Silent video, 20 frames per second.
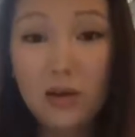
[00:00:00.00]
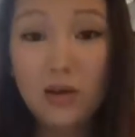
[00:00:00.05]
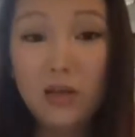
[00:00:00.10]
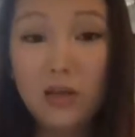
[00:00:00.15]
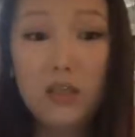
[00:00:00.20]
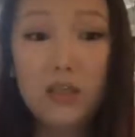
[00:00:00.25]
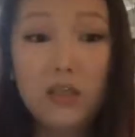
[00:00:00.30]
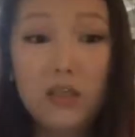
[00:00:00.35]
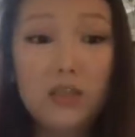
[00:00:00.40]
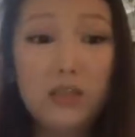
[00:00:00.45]

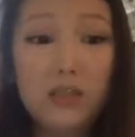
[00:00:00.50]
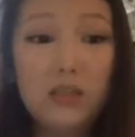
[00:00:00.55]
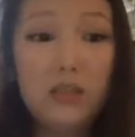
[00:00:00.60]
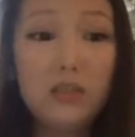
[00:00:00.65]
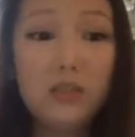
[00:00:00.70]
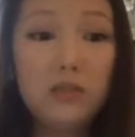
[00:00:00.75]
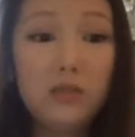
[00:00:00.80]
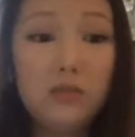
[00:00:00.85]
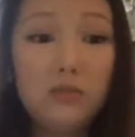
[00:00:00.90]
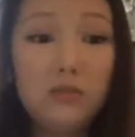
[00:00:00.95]
he's
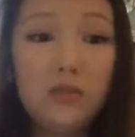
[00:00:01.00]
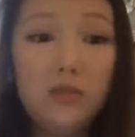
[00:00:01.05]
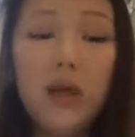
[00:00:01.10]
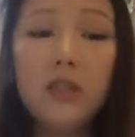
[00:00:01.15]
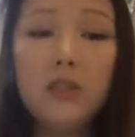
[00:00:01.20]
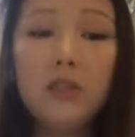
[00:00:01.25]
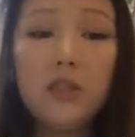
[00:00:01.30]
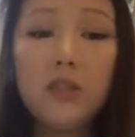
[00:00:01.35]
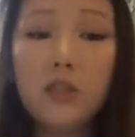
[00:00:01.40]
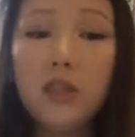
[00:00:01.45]

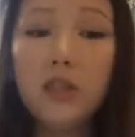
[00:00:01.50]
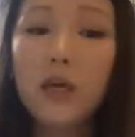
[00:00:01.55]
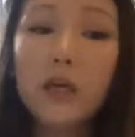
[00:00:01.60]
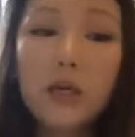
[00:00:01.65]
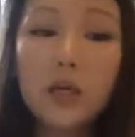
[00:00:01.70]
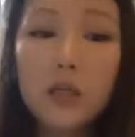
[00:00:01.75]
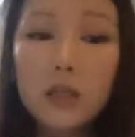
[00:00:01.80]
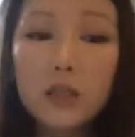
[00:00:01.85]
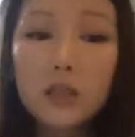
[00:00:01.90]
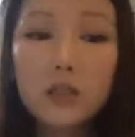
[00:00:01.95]
finally
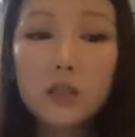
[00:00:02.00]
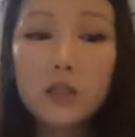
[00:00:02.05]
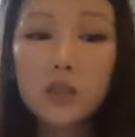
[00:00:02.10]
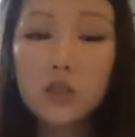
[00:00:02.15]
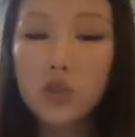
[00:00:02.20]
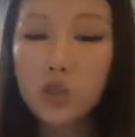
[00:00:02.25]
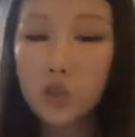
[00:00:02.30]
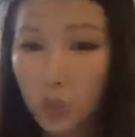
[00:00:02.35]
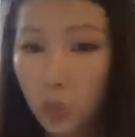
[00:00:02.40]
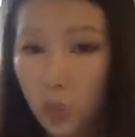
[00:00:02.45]
like in
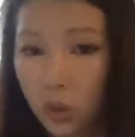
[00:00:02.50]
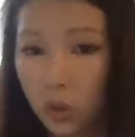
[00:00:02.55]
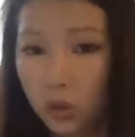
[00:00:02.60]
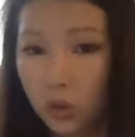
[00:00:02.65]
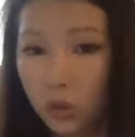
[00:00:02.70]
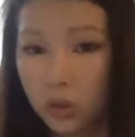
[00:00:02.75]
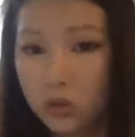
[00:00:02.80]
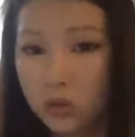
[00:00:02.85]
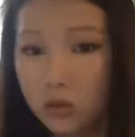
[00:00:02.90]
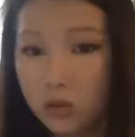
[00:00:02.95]

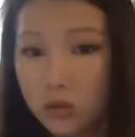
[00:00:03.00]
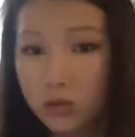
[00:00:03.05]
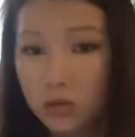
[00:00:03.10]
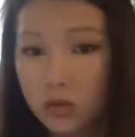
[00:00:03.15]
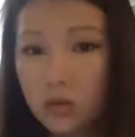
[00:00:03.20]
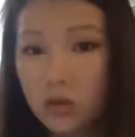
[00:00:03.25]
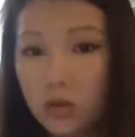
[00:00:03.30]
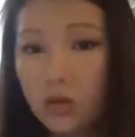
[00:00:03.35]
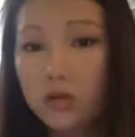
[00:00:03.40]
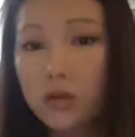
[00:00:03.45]
school.
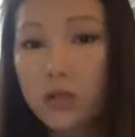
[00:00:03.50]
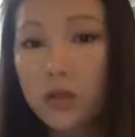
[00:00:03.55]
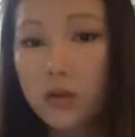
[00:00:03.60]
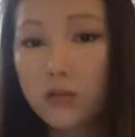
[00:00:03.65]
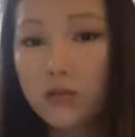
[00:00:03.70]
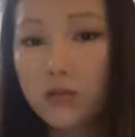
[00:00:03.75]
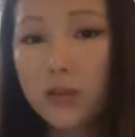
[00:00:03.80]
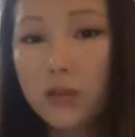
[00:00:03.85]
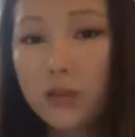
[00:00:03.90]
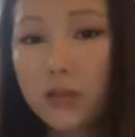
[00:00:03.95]
So
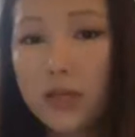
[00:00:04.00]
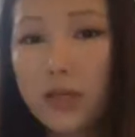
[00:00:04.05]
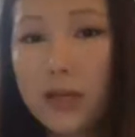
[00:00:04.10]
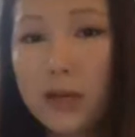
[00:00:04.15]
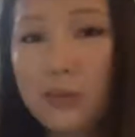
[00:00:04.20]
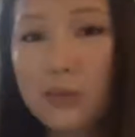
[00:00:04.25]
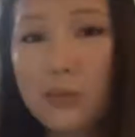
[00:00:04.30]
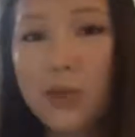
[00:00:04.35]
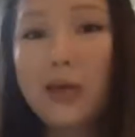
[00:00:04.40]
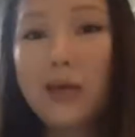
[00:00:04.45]
definitely, and
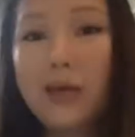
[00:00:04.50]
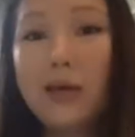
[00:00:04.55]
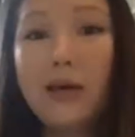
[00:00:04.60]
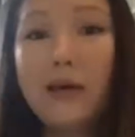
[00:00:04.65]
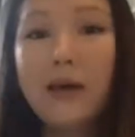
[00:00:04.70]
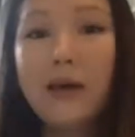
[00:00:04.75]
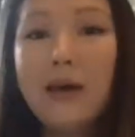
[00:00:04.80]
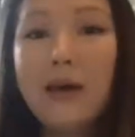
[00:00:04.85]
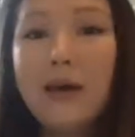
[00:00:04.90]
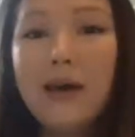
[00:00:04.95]
I'm like,
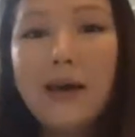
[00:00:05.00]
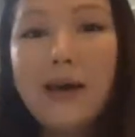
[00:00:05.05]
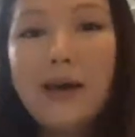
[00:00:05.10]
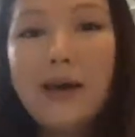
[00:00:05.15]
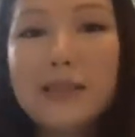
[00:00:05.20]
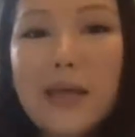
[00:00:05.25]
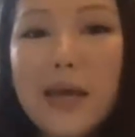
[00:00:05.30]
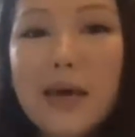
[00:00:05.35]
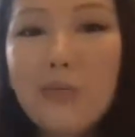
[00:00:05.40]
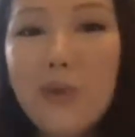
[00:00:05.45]

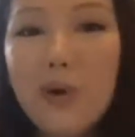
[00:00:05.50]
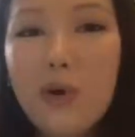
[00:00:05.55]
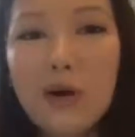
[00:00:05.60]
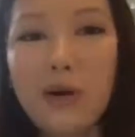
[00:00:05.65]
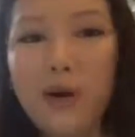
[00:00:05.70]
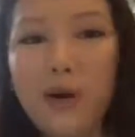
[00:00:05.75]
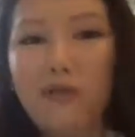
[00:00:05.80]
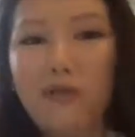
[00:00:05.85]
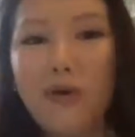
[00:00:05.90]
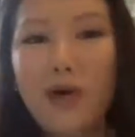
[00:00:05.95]
because
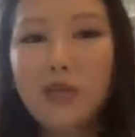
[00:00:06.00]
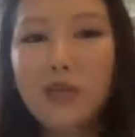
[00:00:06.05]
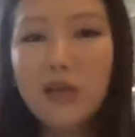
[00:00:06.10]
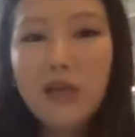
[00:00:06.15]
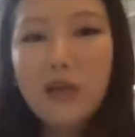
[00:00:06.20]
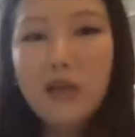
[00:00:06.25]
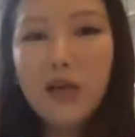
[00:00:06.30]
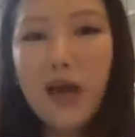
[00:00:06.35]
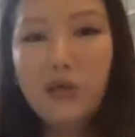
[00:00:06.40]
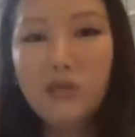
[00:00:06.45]
if I
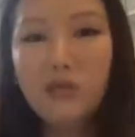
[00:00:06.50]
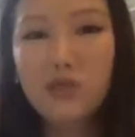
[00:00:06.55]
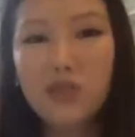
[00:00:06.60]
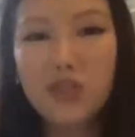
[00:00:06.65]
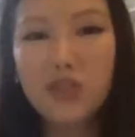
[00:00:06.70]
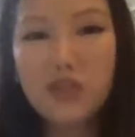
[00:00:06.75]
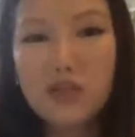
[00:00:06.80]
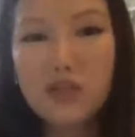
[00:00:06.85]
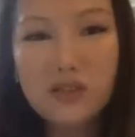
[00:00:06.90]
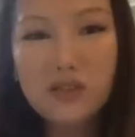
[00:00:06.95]
could, I would
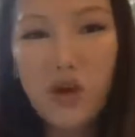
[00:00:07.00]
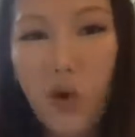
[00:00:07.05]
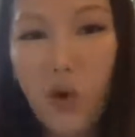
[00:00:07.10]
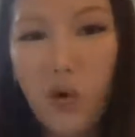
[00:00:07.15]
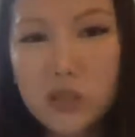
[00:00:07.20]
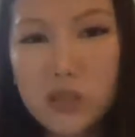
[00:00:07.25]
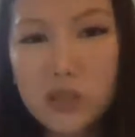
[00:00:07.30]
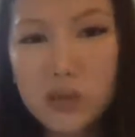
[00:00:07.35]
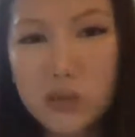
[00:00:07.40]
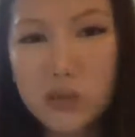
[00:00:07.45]
just
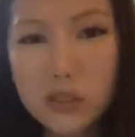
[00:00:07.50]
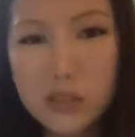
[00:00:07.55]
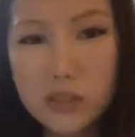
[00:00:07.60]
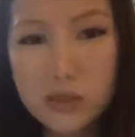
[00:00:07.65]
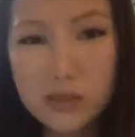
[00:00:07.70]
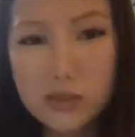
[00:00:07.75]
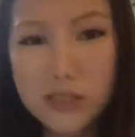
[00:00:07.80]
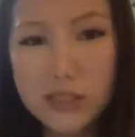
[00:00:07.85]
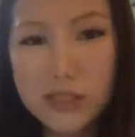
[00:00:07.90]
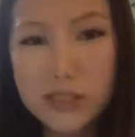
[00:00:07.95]
homeschool
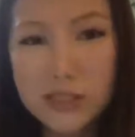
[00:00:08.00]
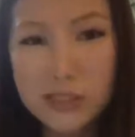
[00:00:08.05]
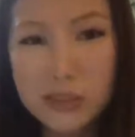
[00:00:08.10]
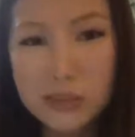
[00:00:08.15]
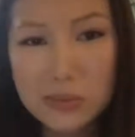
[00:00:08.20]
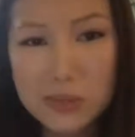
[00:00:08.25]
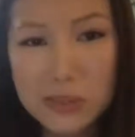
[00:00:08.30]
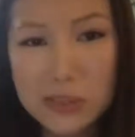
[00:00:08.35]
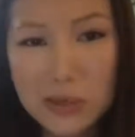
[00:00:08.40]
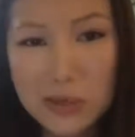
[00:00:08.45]
him and teach
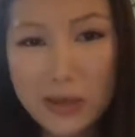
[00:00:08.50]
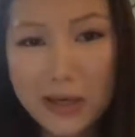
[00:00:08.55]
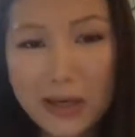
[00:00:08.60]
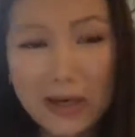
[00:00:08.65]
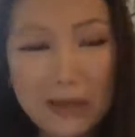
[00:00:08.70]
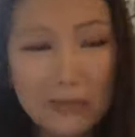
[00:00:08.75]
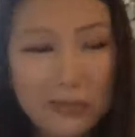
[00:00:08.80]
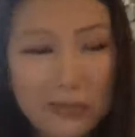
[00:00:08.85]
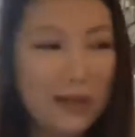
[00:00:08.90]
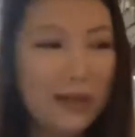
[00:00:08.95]
him,
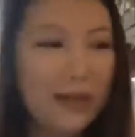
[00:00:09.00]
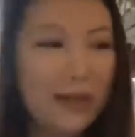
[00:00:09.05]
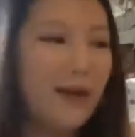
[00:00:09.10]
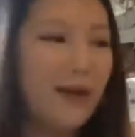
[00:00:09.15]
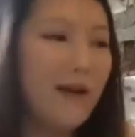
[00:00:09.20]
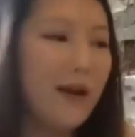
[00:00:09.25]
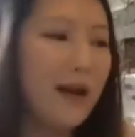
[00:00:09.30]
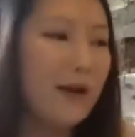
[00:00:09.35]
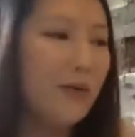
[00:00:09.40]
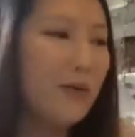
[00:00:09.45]
like, I'd be like,
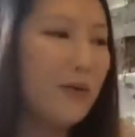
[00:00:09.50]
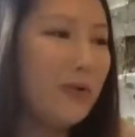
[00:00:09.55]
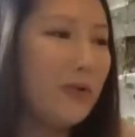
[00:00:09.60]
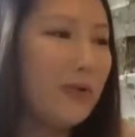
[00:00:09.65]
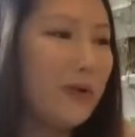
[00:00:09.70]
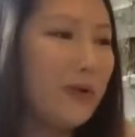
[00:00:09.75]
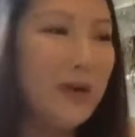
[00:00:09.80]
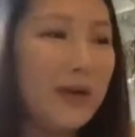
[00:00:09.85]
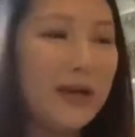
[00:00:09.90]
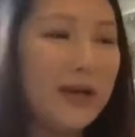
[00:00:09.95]
all right, we're
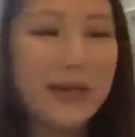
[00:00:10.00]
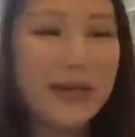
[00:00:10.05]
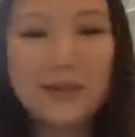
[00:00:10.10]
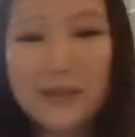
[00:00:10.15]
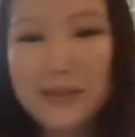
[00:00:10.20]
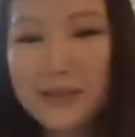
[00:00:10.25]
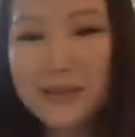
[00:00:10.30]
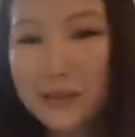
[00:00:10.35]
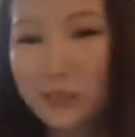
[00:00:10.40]
learning this